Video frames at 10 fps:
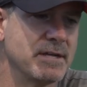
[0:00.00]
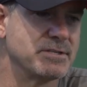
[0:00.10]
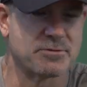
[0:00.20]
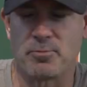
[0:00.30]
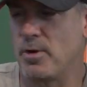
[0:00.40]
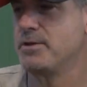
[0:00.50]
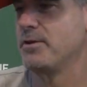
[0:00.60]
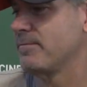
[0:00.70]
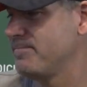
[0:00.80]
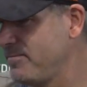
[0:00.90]
just run
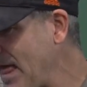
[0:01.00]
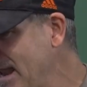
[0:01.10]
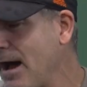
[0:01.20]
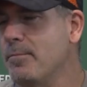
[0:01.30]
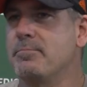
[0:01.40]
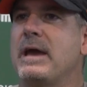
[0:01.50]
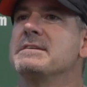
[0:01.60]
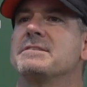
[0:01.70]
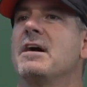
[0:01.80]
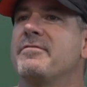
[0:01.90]
your flat out
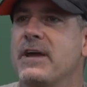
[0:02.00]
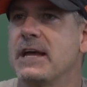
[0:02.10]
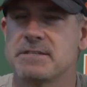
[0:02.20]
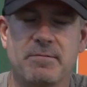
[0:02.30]
base stuff against